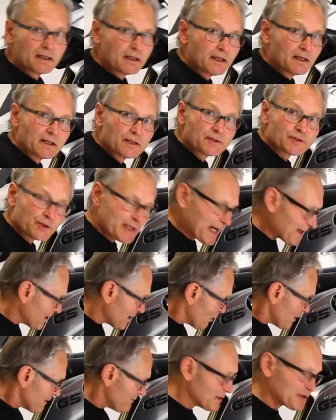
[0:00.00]
So now that
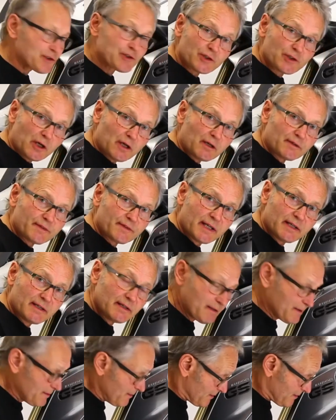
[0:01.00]
we've installed
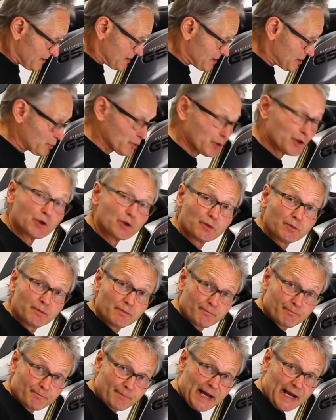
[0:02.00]
the
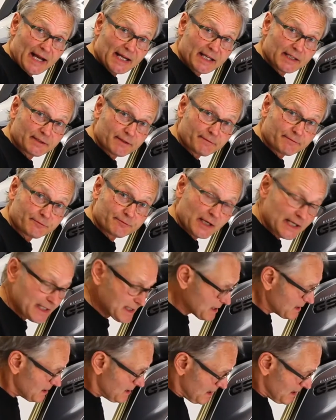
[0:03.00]
screw back at the front,
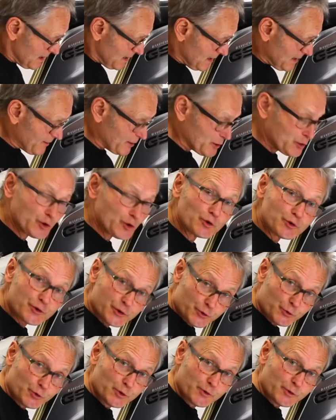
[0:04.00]
the new
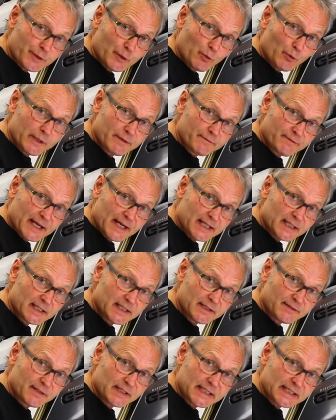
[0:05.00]
screw that we've added
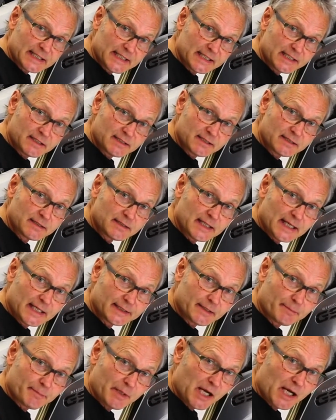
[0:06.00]
in the kit at
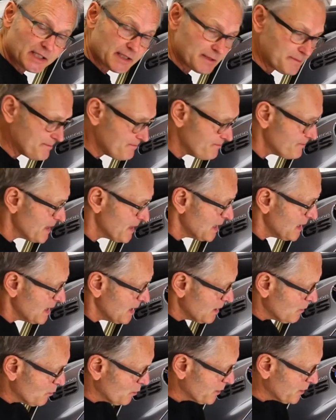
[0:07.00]
the bottom,
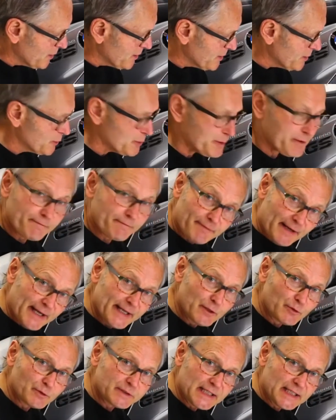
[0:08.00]
we're going to do the
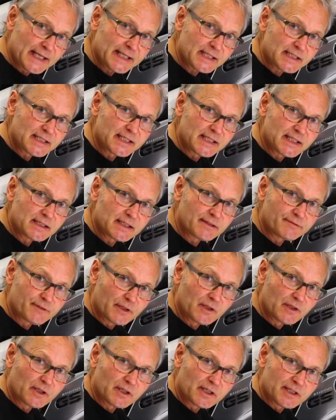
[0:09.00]
final tightening of the
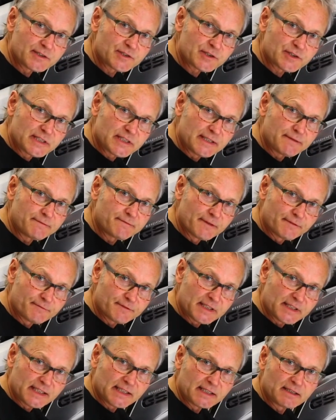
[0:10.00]
large
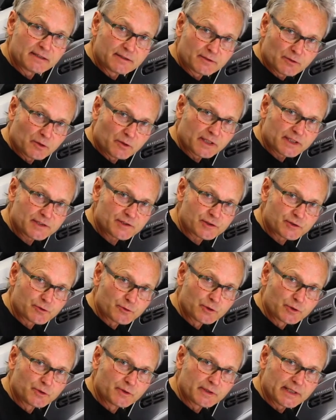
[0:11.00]
T50 Torx
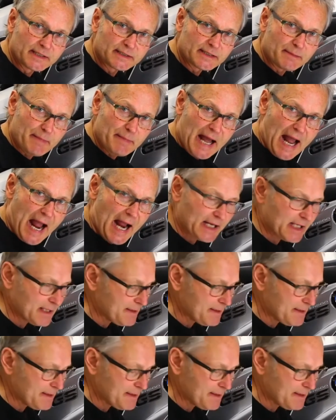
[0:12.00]
screw at the back.